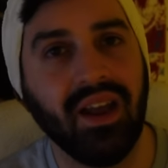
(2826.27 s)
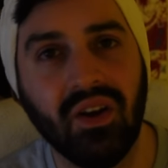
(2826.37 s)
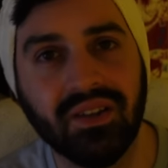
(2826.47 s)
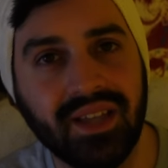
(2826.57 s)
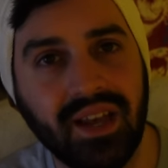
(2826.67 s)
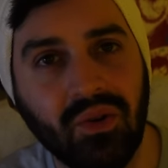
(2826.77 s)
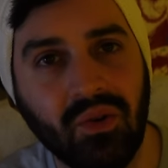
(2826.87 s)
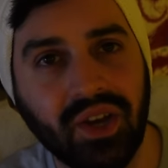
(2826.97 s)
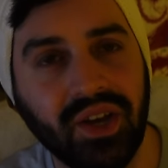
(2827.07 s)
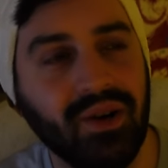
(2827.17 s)
alongside
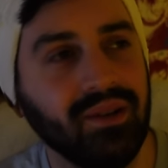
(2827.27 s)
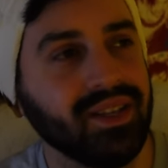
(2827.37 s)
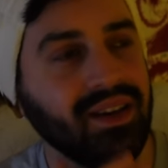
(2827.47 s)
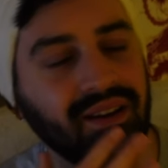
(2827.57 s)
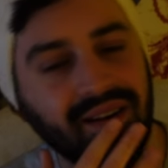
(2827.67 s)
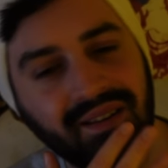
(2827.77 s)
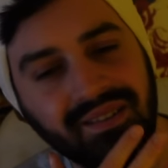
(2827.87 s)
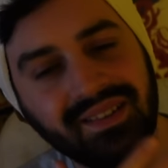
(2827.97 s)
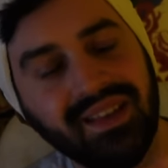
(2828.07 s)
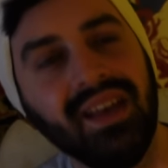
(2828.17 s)
Goku. I was like,
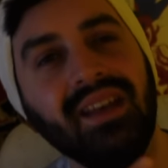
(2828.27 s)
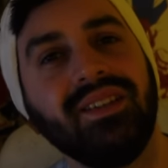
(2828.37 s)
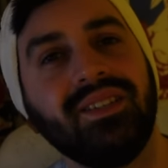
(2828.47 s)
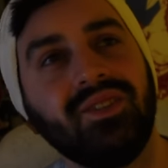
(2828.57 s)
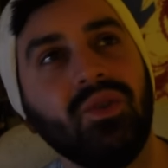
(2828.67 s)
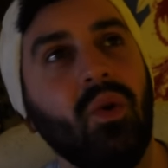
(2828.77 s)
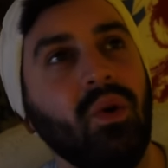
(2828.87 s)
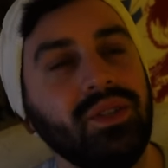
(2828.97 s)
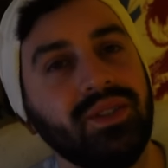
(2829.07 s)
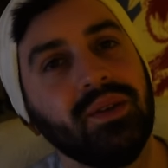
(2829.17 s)
oh, this is so
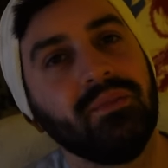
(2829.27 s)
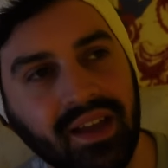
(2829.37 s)
wholesome.